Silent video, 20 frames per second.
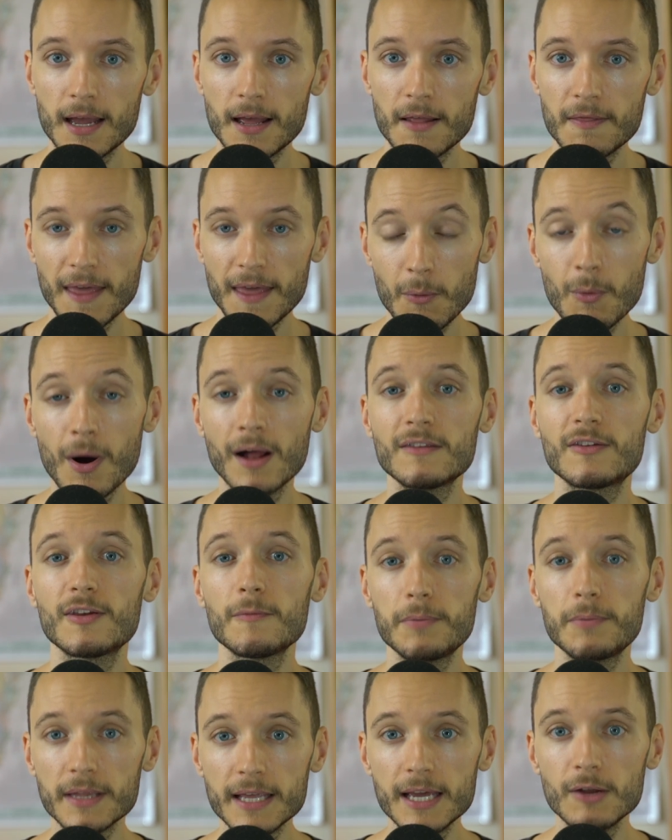They want to
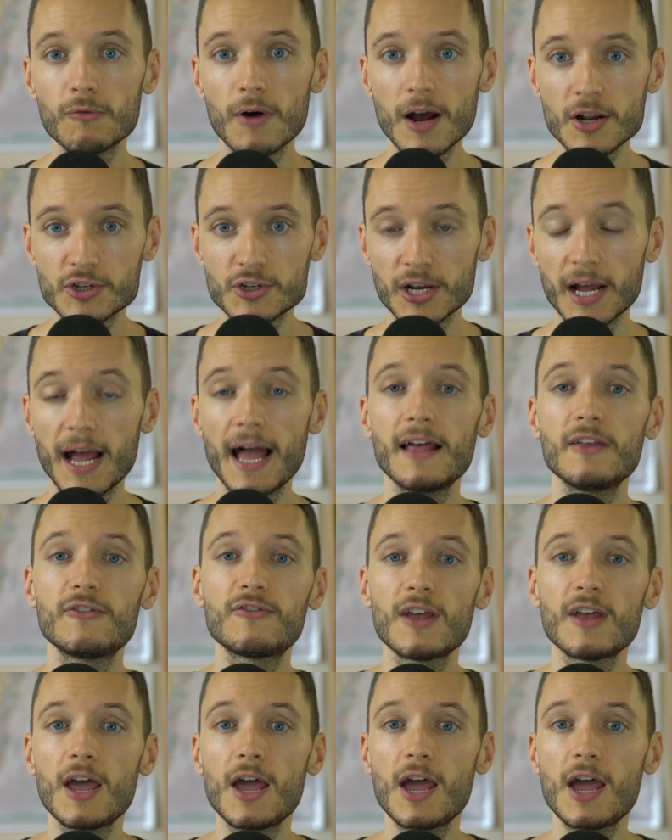bleed Russia. As